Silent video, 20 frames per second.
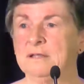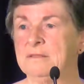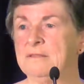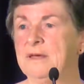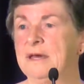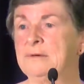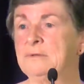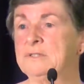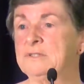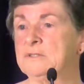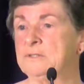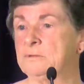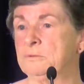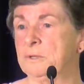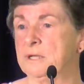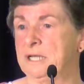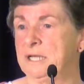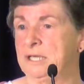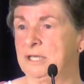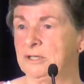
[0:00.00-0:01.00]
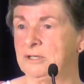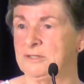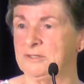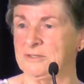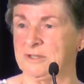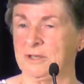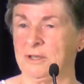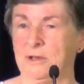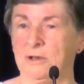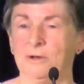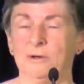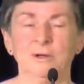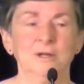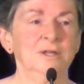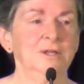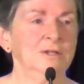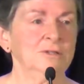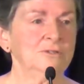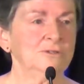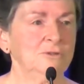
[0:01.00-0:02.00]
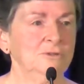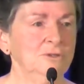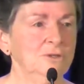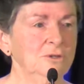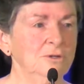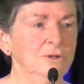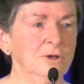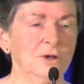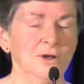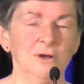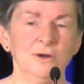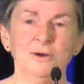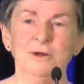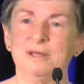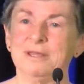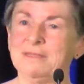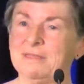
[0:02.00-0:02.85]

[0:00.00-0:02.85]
That was 20 years ago, so you know